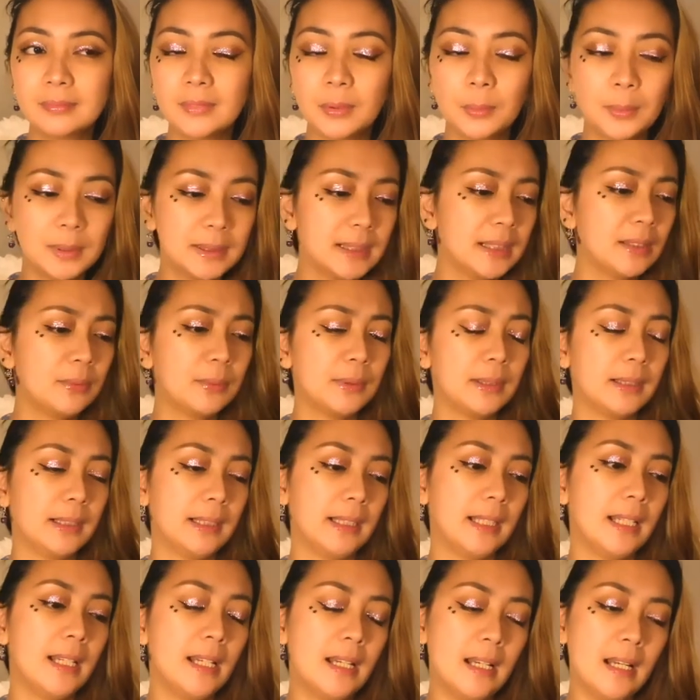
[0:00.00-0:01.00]
Was it
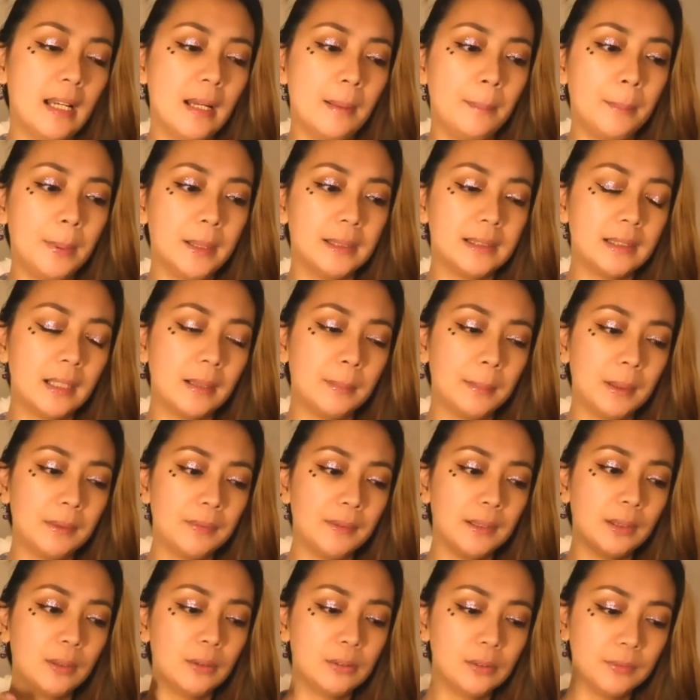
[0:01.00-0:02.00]
really? But if
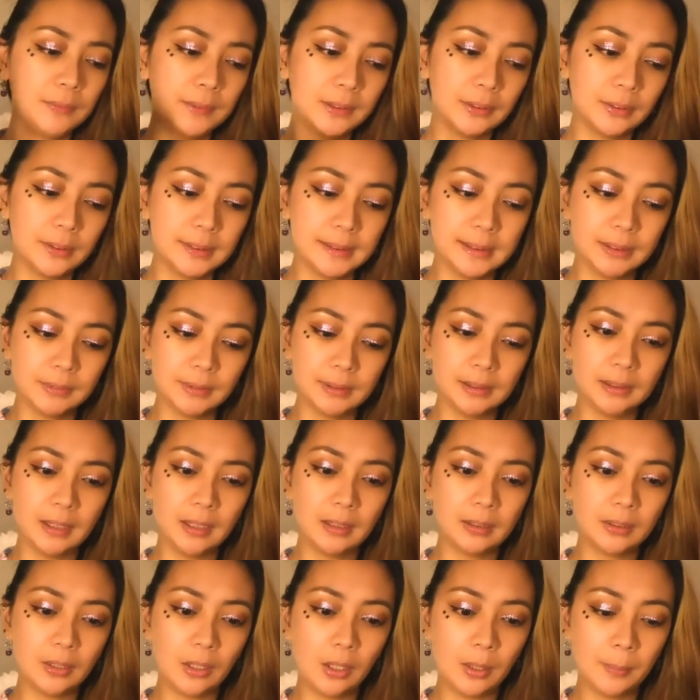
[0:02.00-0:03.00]
I go to
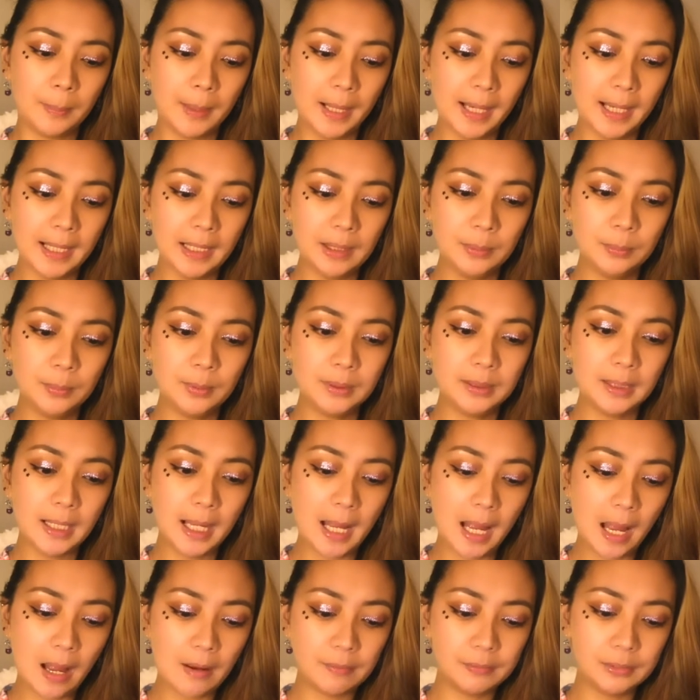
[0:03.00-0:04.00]
victoriasecret.com, I will
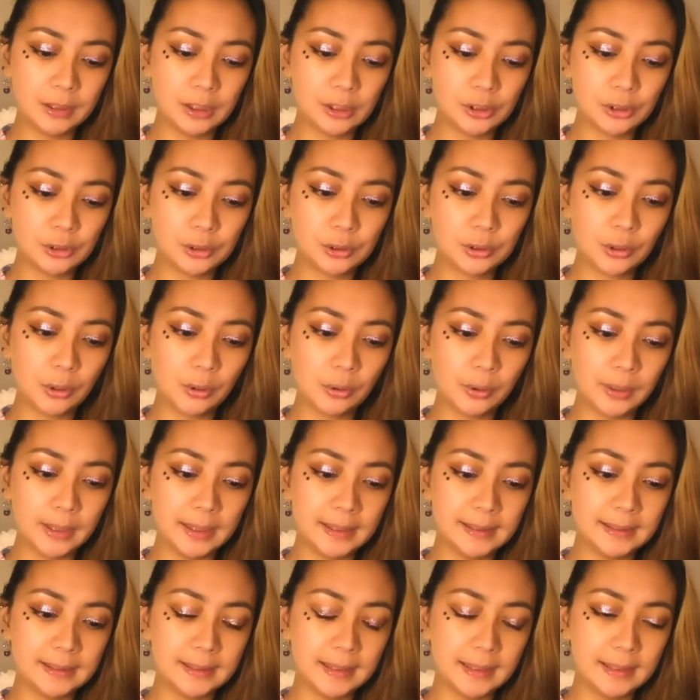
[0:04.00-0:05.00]
have the
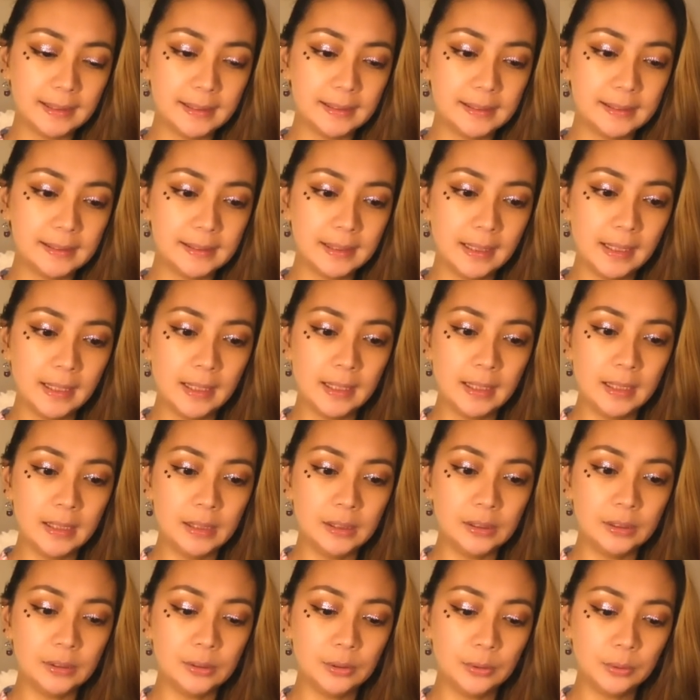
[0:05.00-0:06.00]
choices
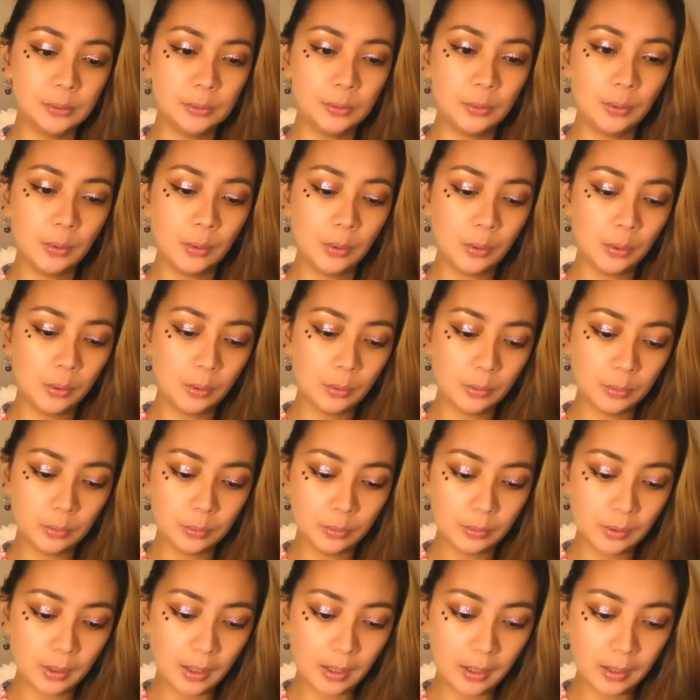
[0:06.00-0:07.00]
to
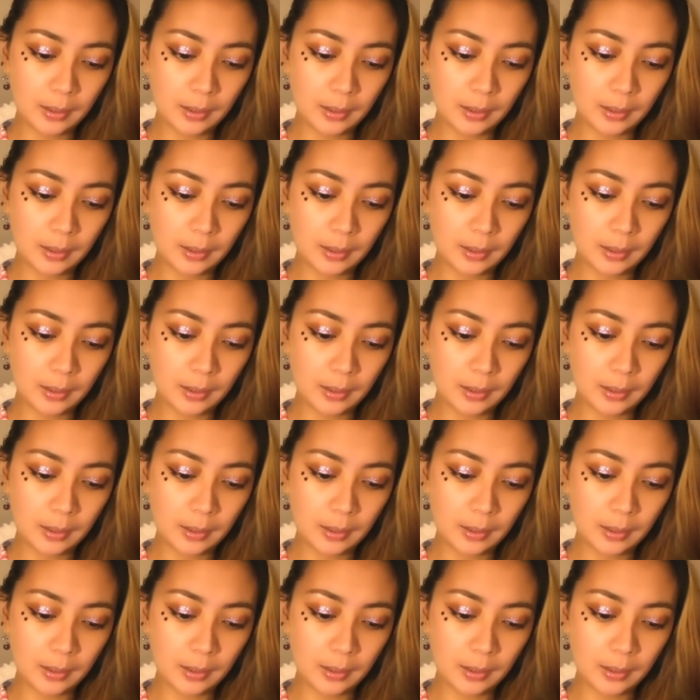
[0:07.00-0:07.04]
go,